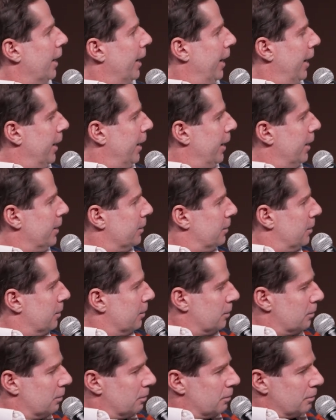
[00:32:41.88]
and
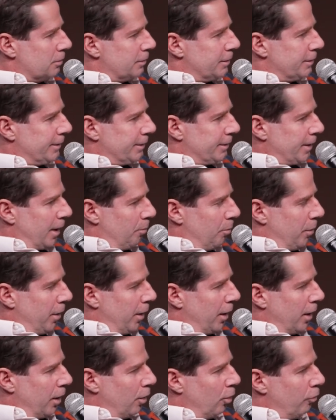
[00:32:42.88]

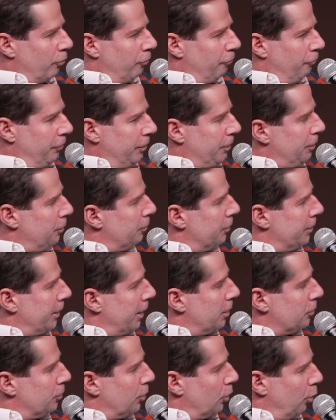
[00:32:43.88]
somehow figured
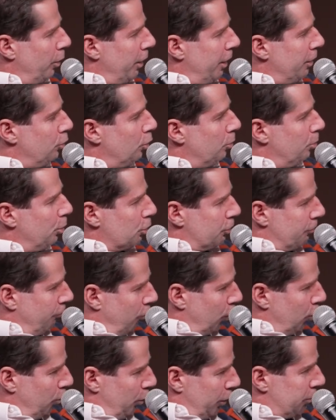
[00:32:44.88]
out a way to push
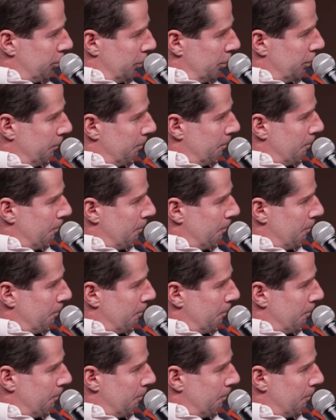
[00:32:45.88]
forward.